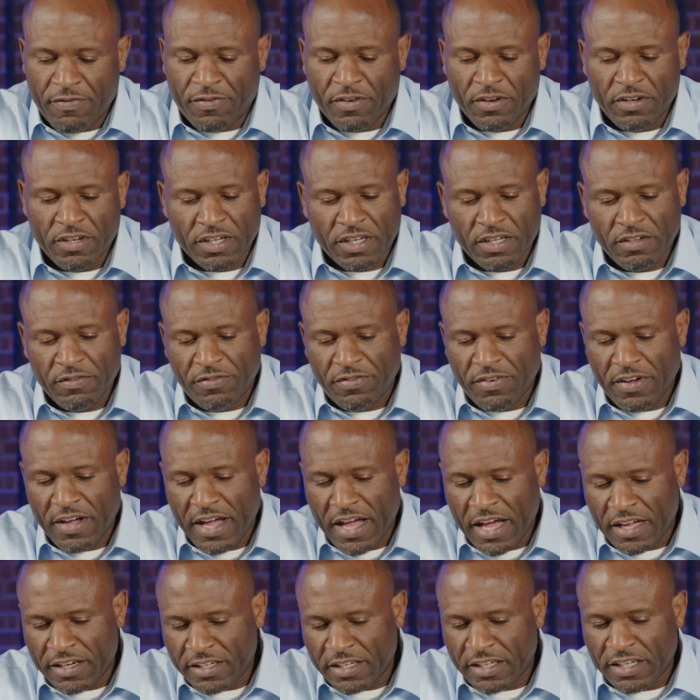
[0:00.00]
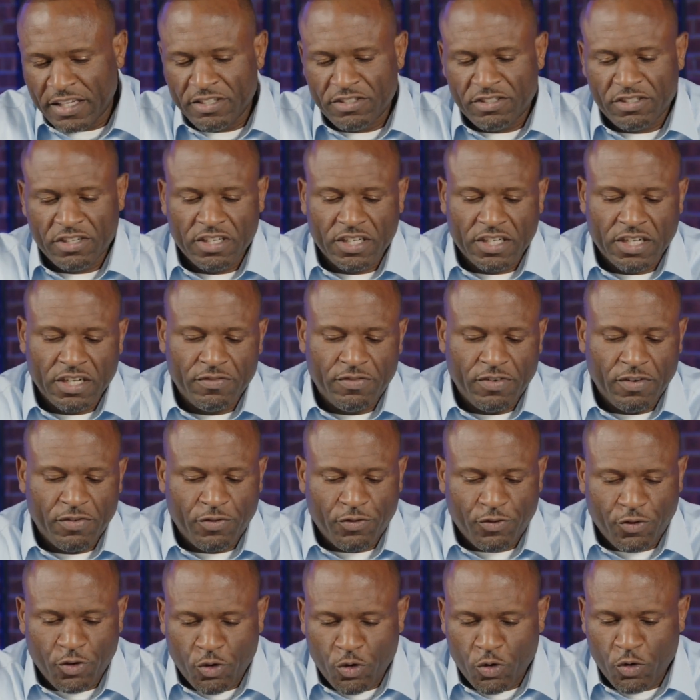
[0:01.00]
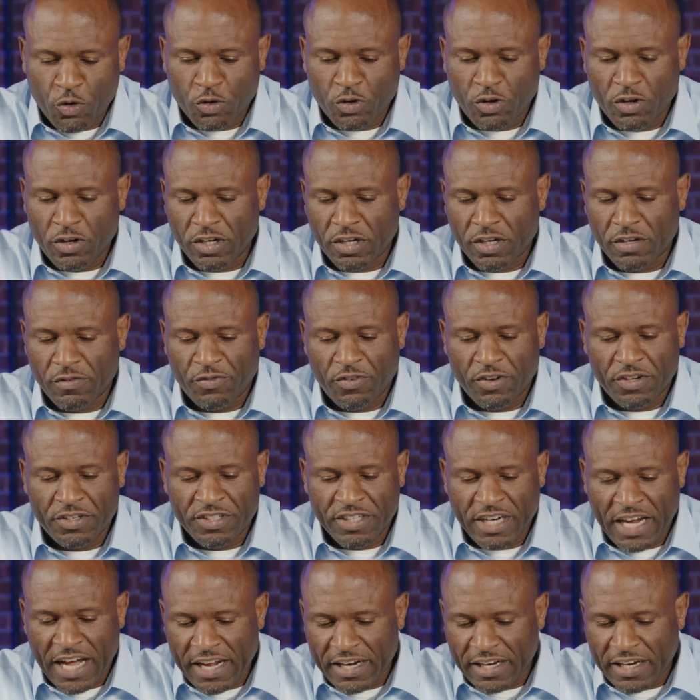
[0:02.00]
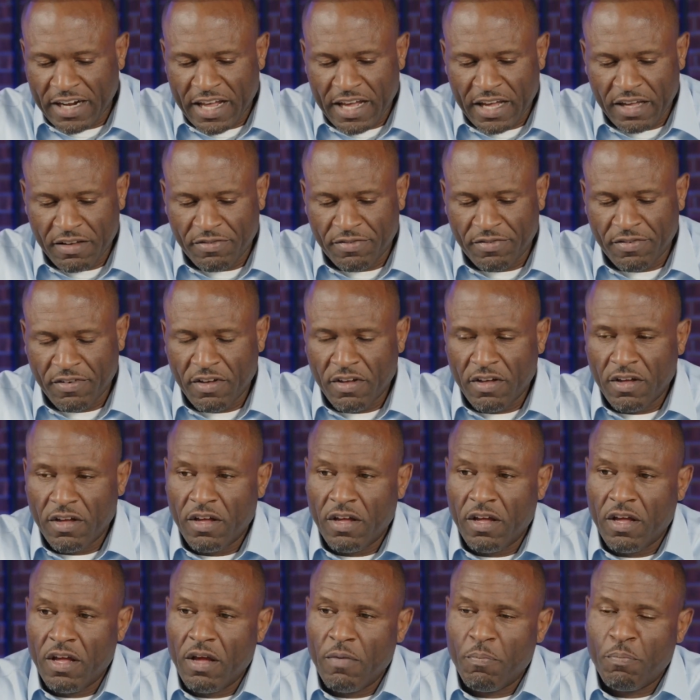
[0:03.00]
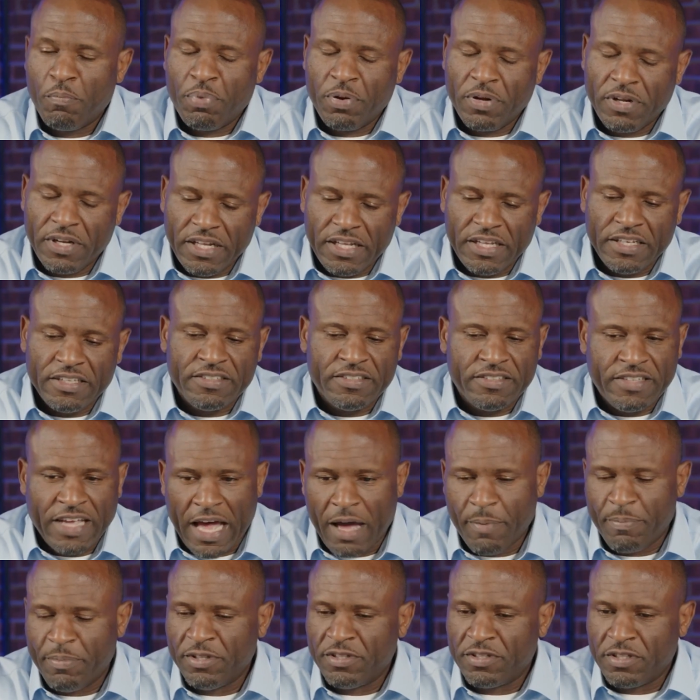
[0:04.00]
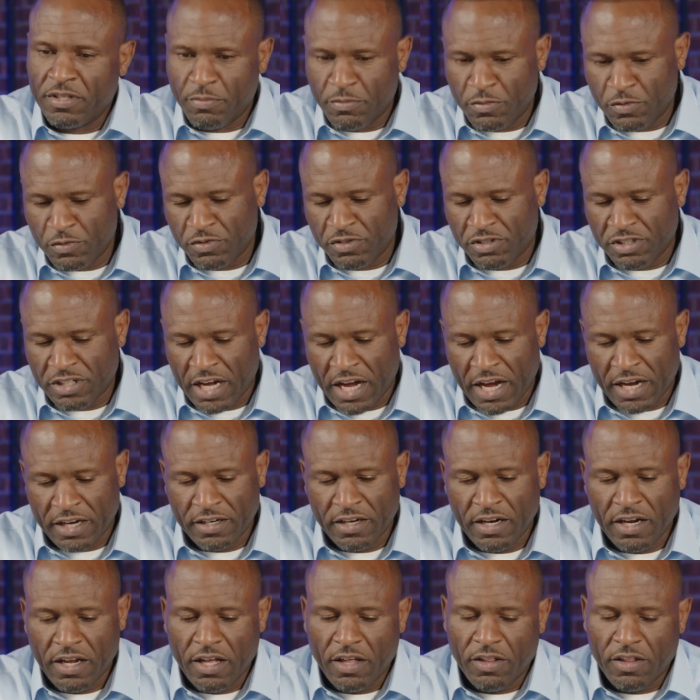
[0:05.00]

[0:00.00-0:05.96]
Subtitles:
you're looking for elegance, you're looking for food, you're looking for nightlife, please tap into Moonshine.